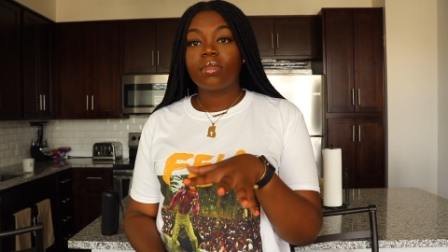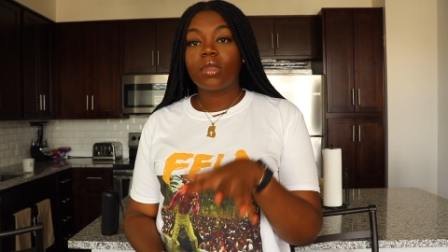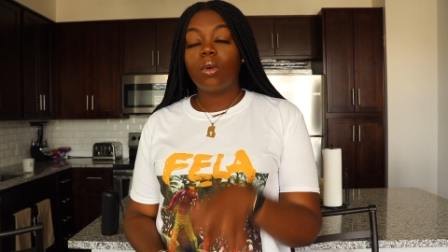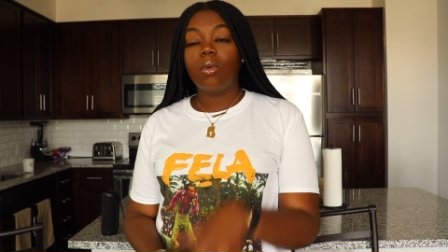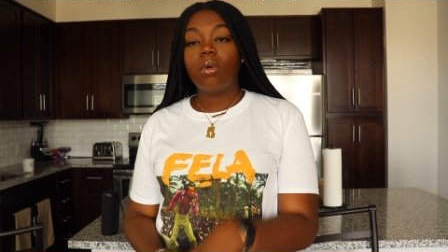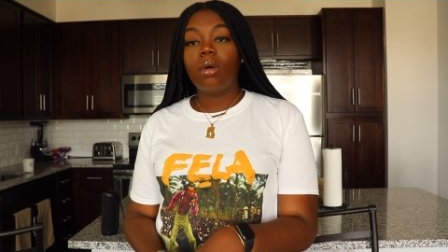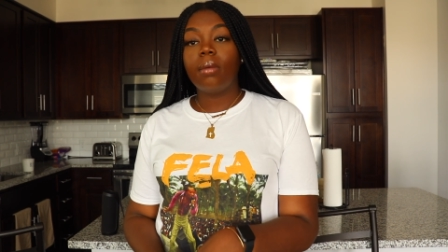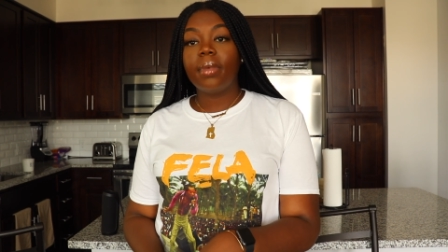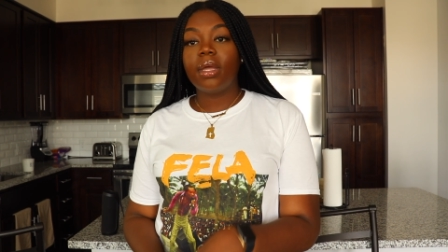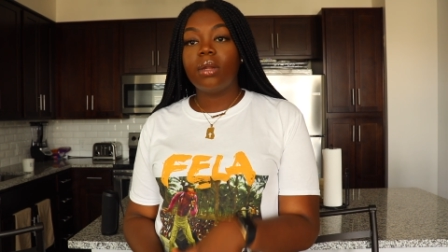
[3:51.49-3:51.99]

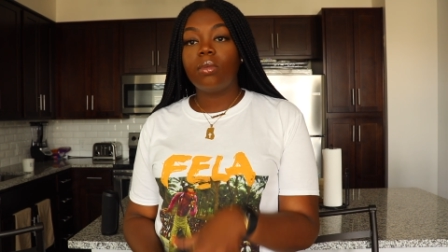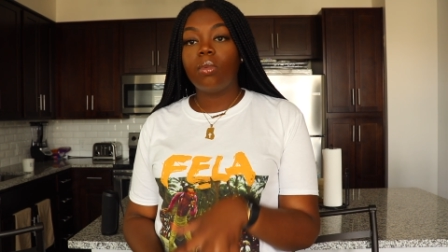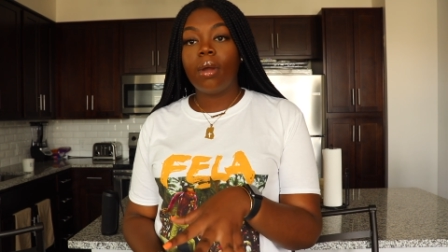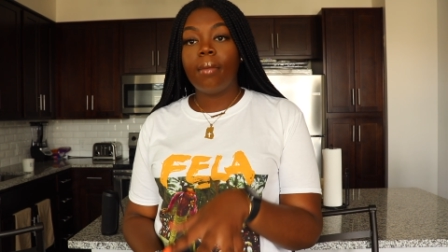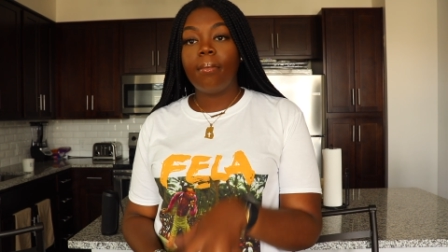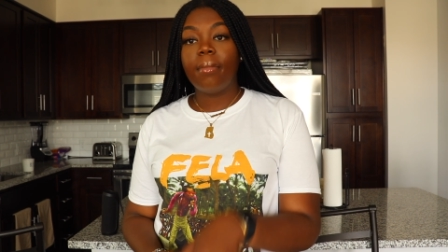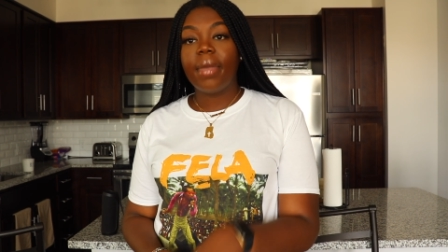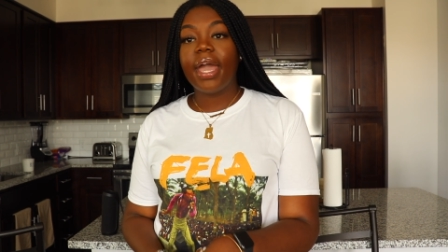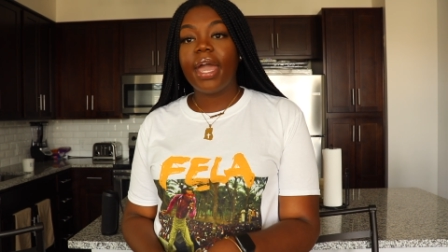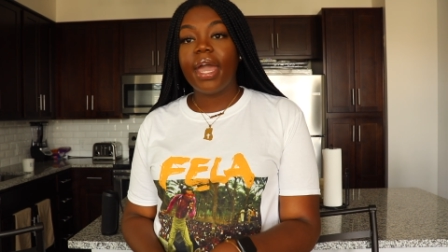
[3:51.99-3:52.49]
women
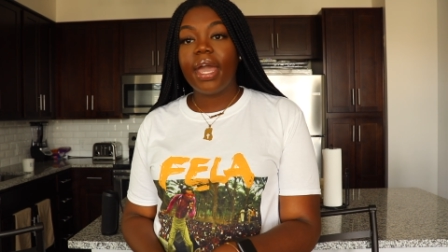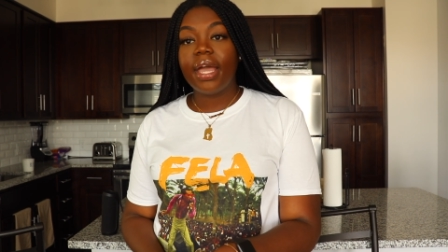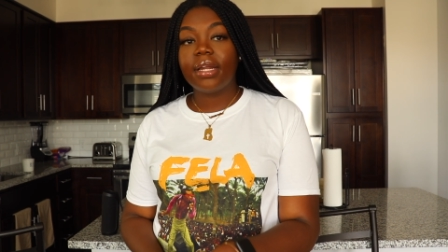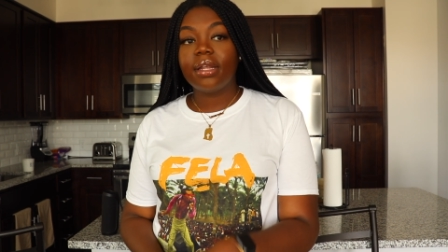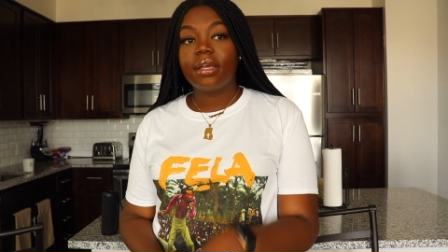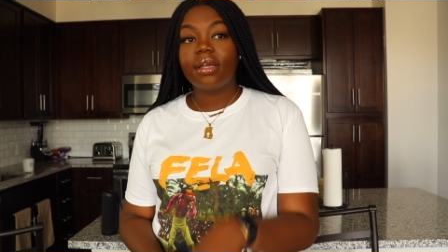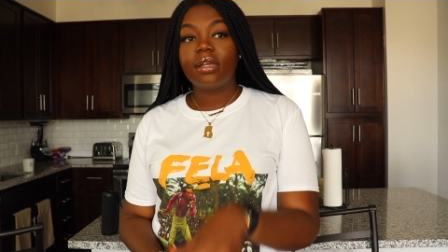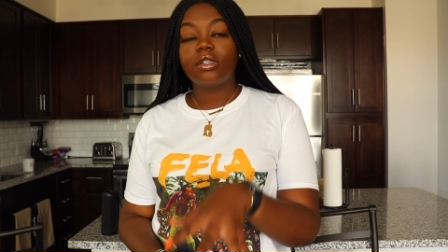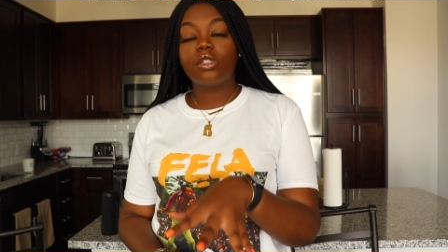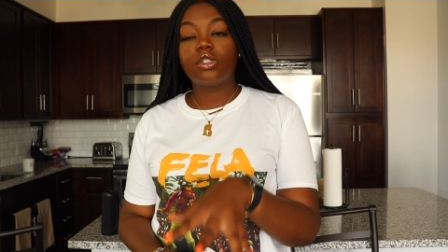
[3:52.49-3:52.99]
were
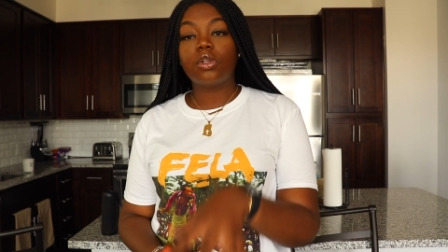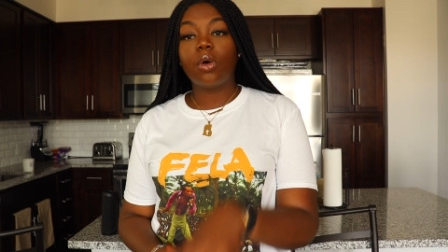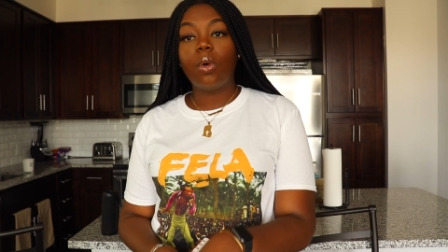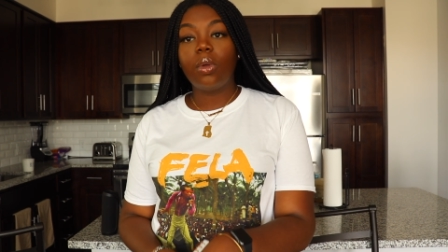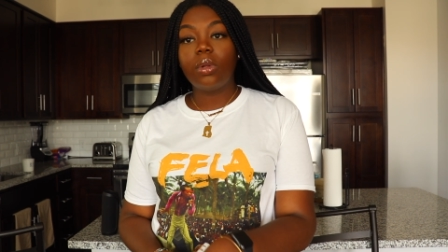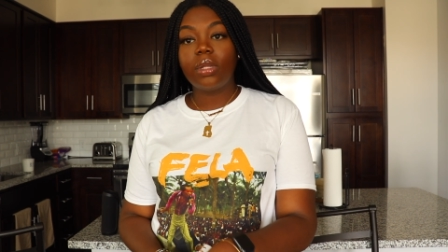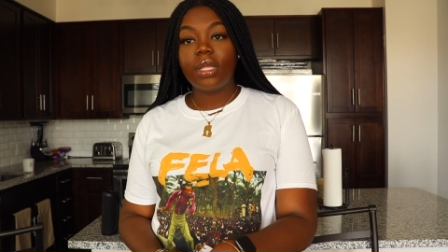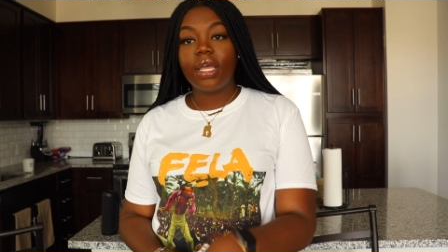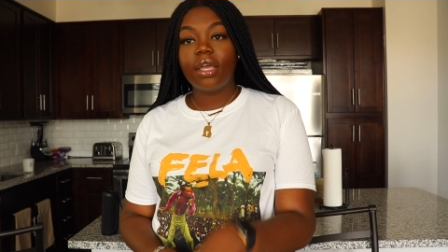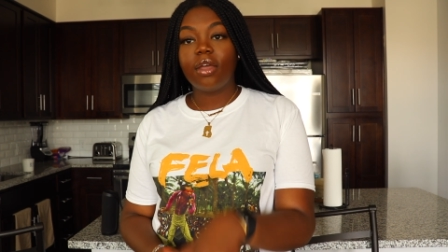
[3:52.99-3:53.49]
made
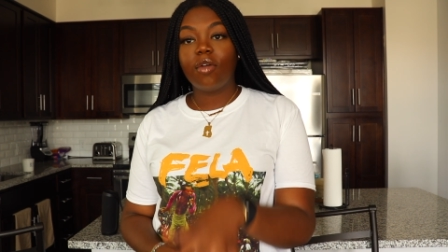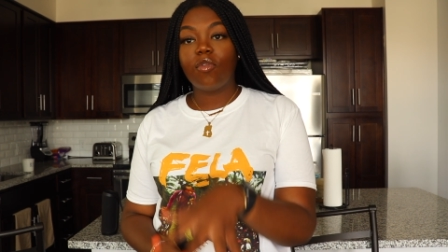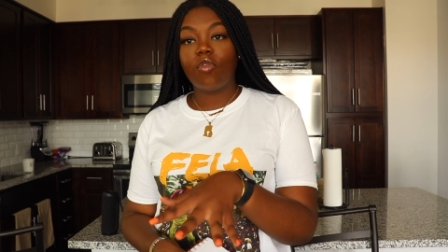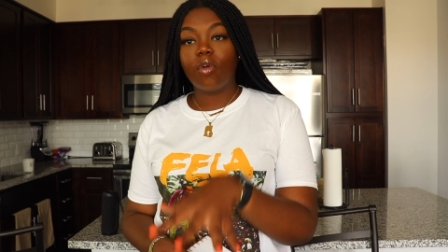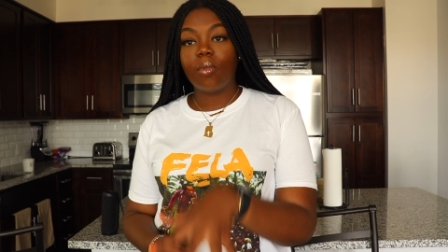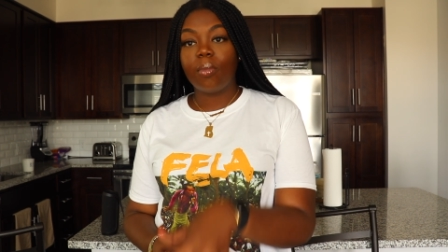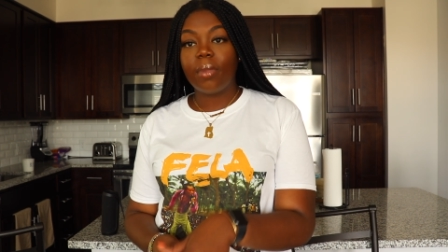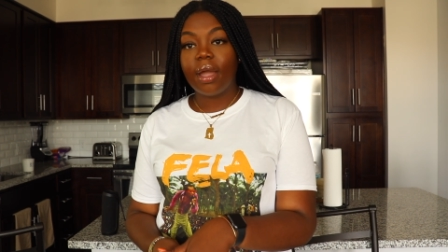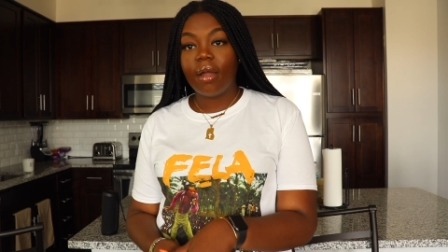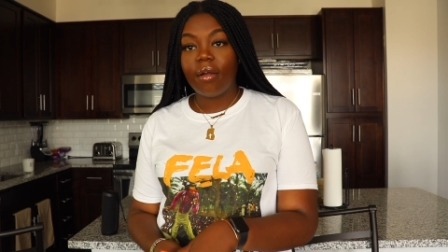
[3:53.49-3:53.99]
solely
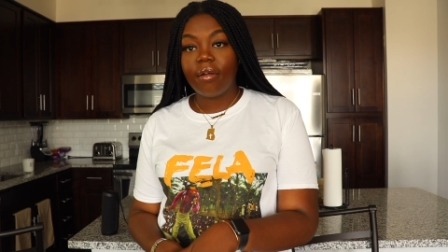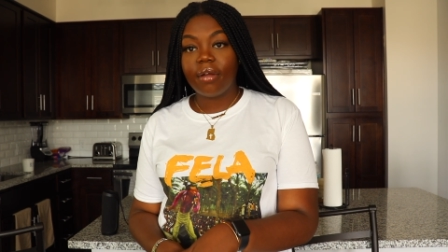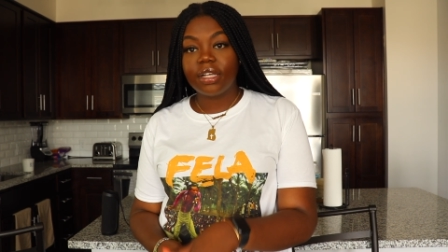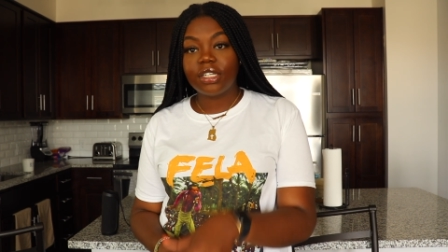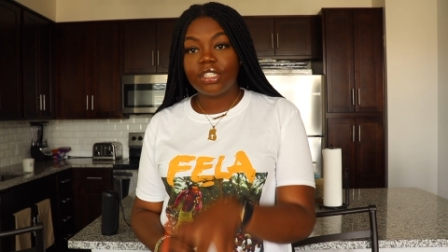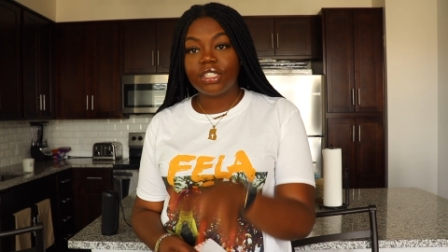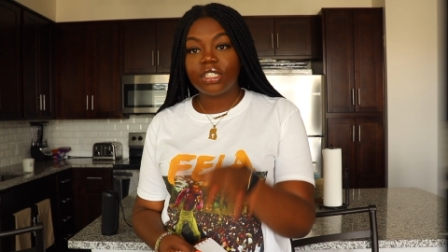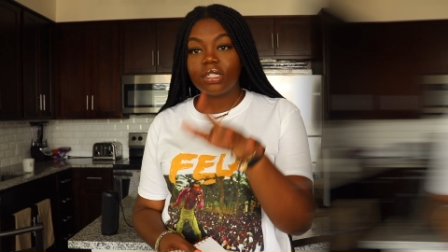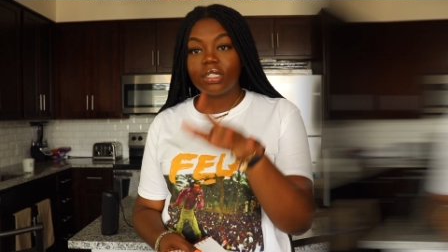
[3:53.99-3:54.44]
for marriage.